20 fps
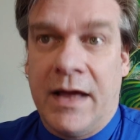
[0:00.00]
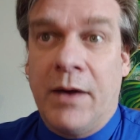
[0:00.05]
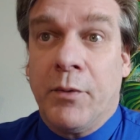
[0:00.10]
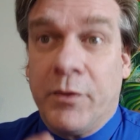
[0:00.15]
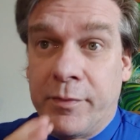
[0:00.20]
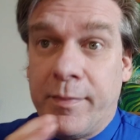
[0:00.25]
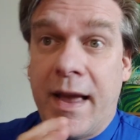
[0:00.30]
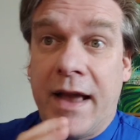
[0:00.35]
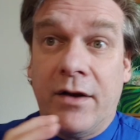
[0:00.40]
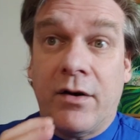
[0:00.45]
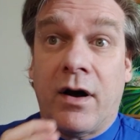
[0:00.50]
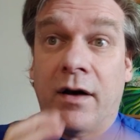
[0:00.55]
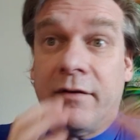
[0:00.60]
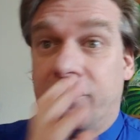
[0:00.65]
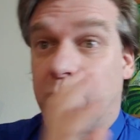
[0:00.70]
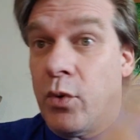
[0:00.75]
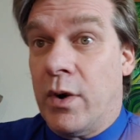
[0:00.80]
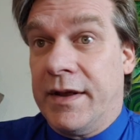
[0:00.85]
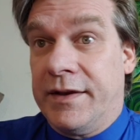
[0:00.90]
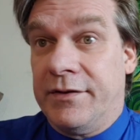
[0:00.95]
It was paid
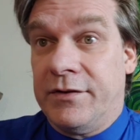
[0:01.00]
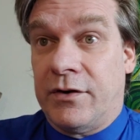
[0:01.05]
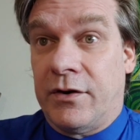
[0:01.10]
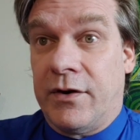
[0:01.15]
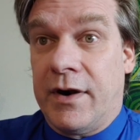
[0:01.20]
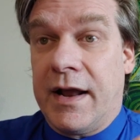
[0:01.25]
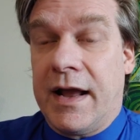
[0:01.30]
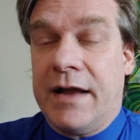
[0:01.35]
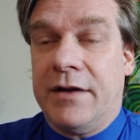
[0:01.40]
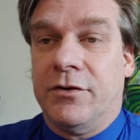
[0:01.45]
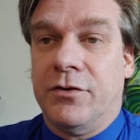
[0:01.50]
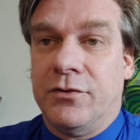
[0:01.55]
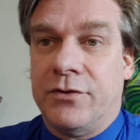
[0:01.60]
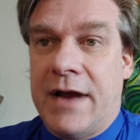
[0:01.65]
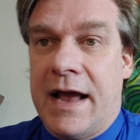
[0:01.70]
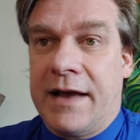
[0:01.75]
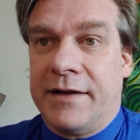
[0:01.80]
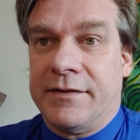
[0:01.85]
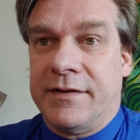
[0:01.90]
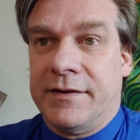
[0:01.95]
off once during Andrew
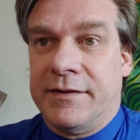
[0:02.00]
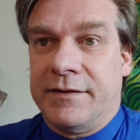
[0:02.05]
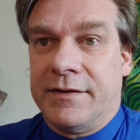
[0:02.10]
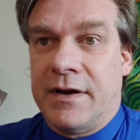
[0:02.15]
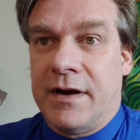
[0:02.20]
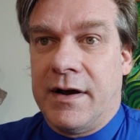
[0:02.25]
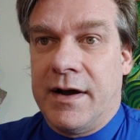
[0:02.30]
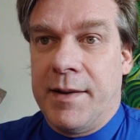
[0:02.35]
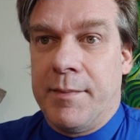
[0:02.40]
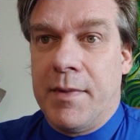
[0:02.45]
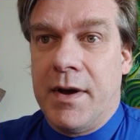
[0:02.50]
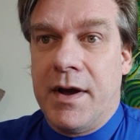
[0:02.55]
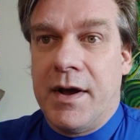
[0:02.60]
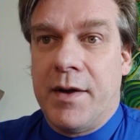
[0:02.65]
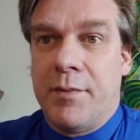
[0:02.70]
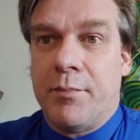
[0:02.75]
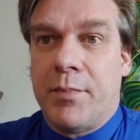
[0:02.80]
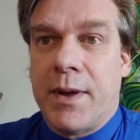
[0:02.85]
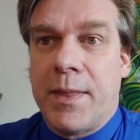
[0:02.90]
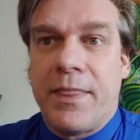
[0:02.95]
Jackson's time,
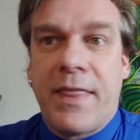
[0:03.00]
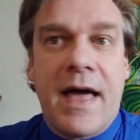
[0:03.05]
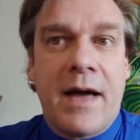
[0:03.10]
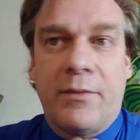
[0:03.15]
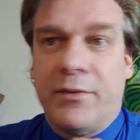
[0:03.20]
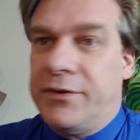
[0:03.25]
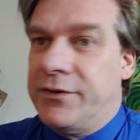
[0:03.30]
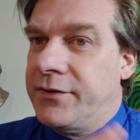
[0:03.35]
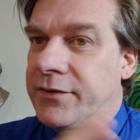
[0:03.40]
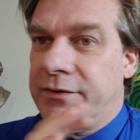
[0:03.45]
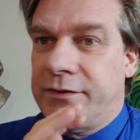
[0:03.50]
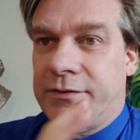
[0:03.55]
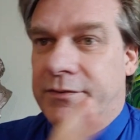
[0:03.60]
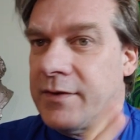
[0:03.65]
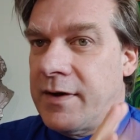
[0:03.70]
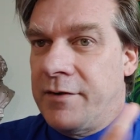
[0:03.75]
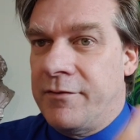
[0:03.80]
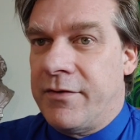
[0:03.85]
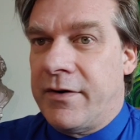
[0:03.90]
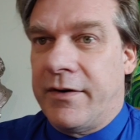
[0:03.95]
but that was
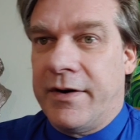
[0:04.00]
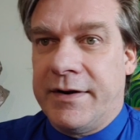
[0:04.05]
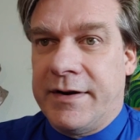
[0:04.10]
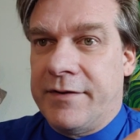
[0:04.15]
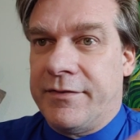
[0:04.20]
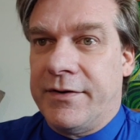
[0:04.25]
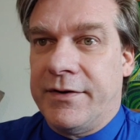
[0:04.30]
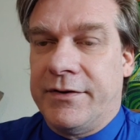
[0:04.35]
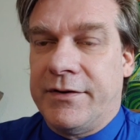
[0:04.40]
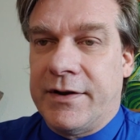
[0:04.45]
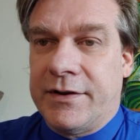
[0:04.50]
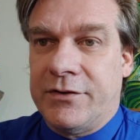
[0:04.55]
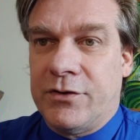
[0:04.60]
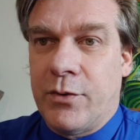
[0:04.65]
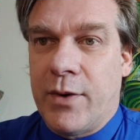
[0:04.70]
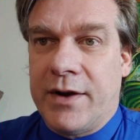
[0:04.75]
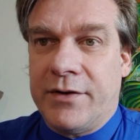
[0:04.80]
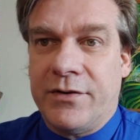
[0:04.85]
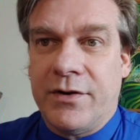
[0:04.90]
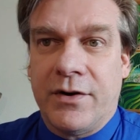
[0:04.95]
a very different
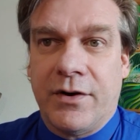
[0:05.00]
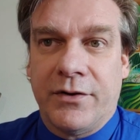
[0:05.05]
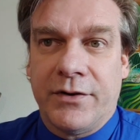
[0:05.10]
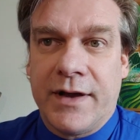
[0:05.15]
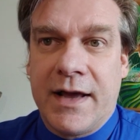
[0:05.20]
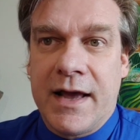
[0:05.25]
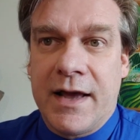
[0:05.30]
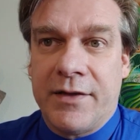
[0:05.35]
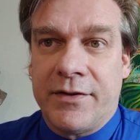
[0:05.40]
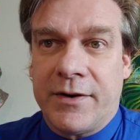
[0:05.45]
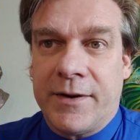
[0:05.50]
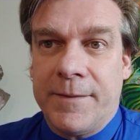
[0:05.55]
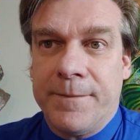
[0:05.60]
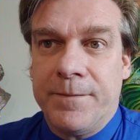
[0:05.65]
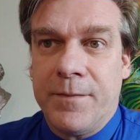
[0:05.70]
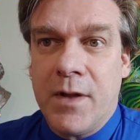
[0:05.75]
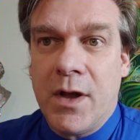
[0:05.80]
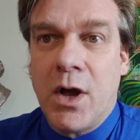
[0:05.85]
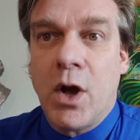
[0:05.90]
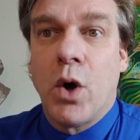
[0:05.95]
situation altogether.
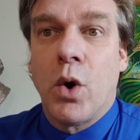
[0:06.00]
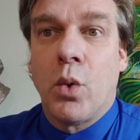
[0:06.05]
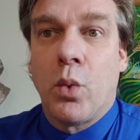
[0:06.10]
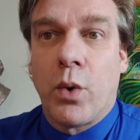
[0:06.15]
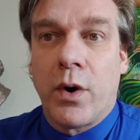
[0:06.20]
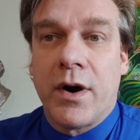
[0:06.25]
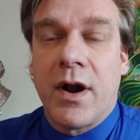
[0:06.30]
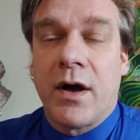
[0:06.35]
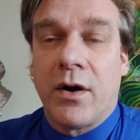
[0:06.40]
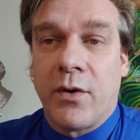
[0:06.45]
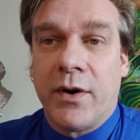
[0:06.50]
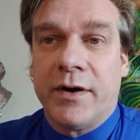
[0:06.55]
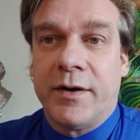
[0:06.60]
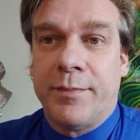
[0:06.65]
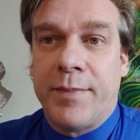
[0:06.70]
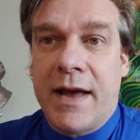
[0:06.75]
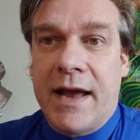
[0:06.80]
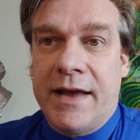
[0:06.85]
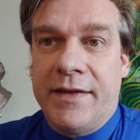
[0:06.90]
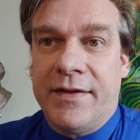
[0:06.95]
We're not going to
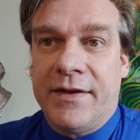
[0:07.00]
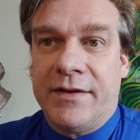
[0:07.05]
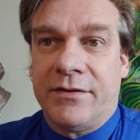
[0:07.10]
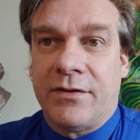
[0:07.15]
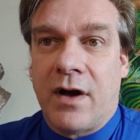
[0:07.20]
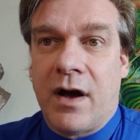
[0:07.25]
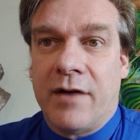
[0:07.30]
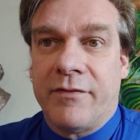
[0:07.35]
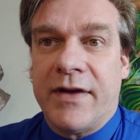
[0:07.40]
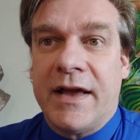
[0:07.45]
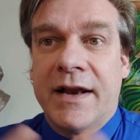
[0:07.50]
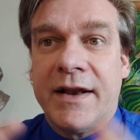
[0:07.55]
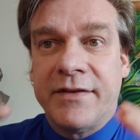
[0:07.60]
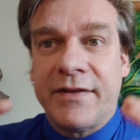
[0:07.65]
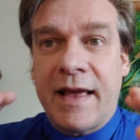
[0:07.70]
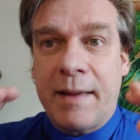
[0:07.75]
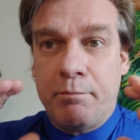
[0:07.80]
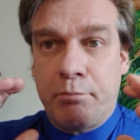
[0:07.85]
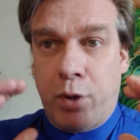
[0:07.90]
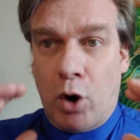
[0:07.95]
pay this off. It
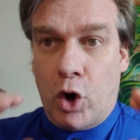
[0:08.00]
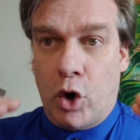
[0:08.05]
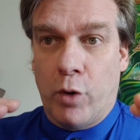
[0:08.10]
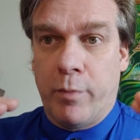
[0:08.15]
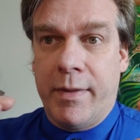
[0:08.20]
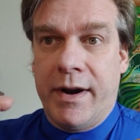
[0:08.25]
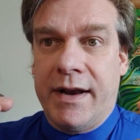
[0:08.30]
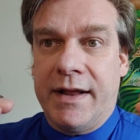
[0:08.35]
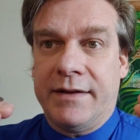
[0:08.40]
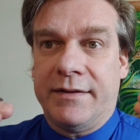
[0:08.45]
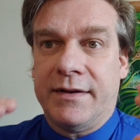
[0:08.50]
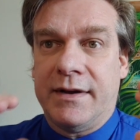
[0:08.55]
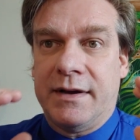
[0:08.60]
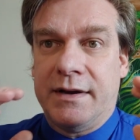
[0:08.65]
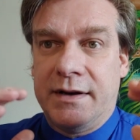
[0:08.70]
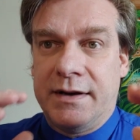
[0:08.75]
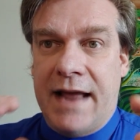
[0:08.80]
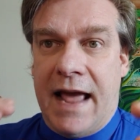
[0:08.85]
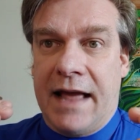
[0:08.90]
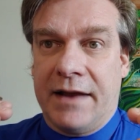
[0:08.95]
is a permanent
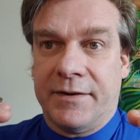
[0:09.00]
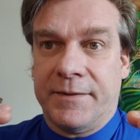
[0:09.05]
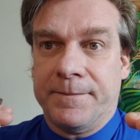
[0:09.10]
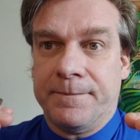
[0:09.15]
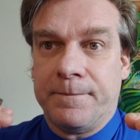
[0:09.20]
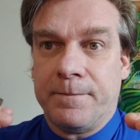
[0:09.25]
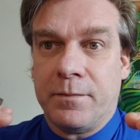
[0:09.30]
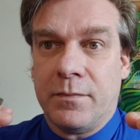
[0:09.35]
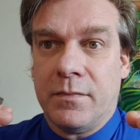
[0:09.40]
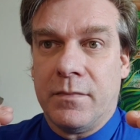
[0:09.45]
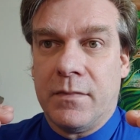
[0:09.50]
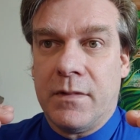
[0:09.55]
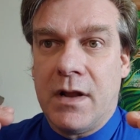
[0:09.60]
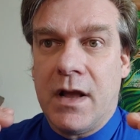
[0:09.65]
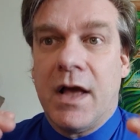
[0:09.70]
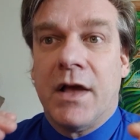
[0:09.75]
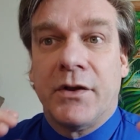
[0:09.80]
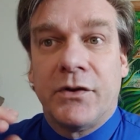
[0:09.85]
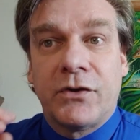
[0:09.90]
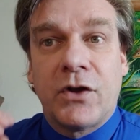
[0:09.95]
debt.
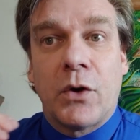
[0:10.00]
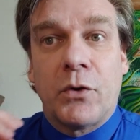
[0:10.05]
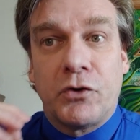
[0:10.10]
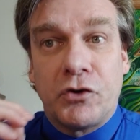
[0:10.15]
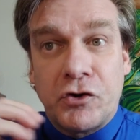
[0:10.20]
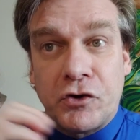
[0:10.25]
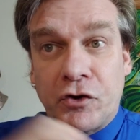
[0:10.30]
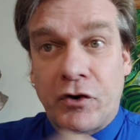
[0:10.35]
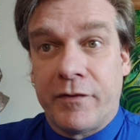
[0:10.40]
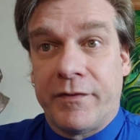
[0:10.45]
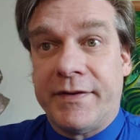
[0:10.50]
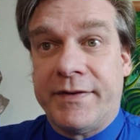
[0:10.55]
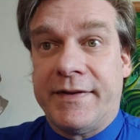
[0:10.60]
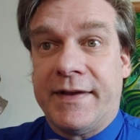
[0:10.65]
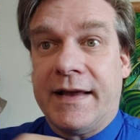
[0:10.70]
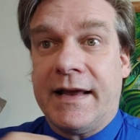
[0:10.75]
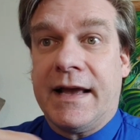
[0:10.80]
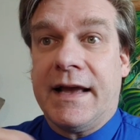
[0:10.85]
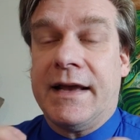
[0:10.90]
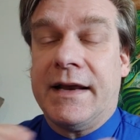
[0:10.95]
So
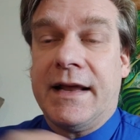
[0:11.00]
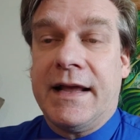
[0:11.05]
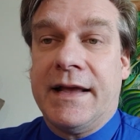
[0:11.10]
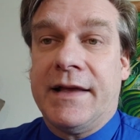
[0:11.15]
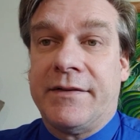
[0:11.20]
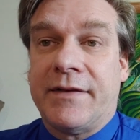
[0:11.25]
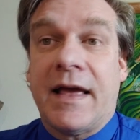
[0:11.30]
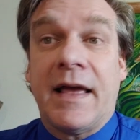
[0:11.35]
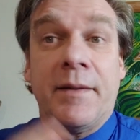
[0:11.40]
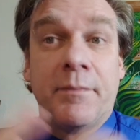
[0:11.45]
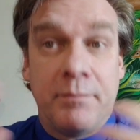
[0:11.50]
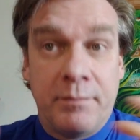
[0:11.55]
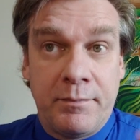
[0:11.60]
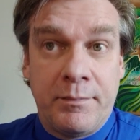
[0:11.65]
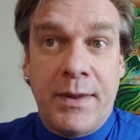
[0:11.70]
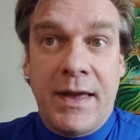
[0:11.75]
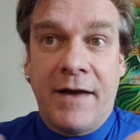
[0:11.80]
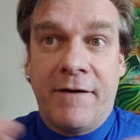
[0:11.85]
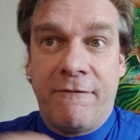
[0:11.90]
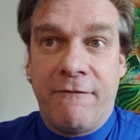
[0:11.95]
servicing it is a
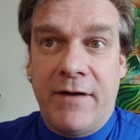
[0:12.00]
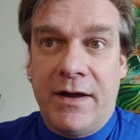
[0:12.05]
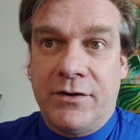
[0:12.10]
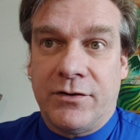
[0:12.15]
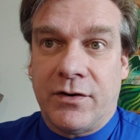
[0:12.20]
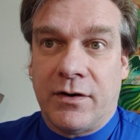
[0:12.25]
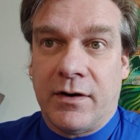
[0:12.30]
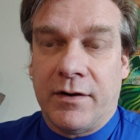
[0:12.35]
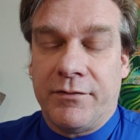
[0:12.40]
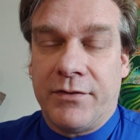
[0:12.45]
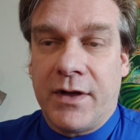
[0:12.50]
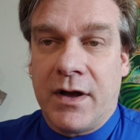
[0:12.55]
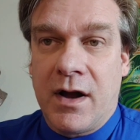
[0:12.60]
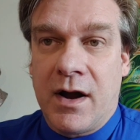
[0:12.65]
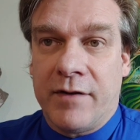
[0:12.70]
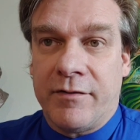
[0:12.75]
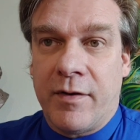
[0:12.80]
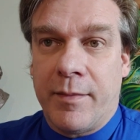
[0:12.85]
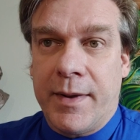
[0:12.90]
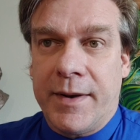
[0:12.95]
big feature of the
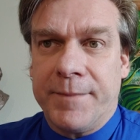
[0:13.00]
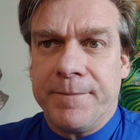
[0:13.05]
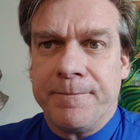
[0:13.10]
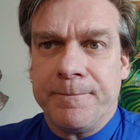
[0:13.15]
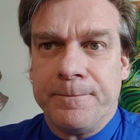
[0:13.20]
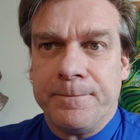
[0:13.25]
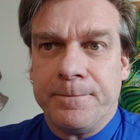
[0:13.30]
government.